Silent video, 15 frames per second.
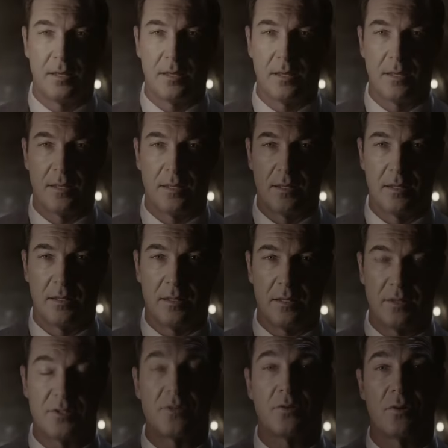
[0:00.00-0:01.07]
thinking that
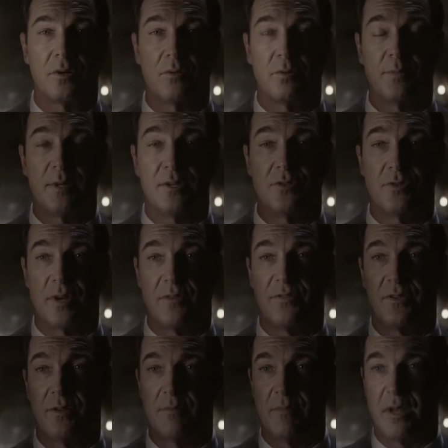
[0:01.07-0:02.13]
maybe I can
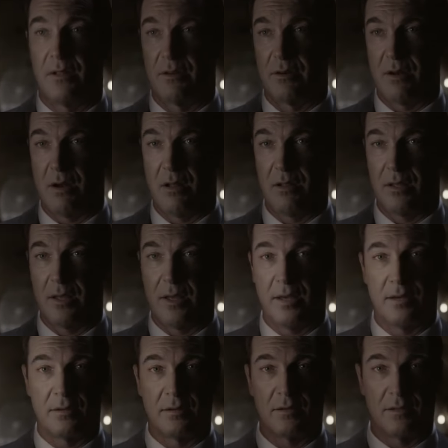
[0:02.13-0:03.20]
finally help you put this whole
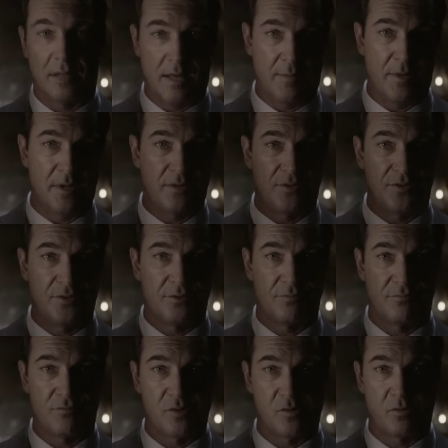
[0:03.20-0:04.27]
thing to rest.
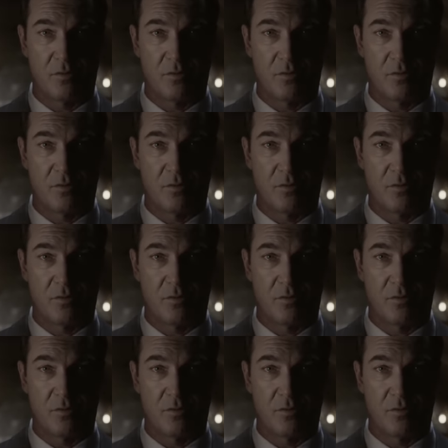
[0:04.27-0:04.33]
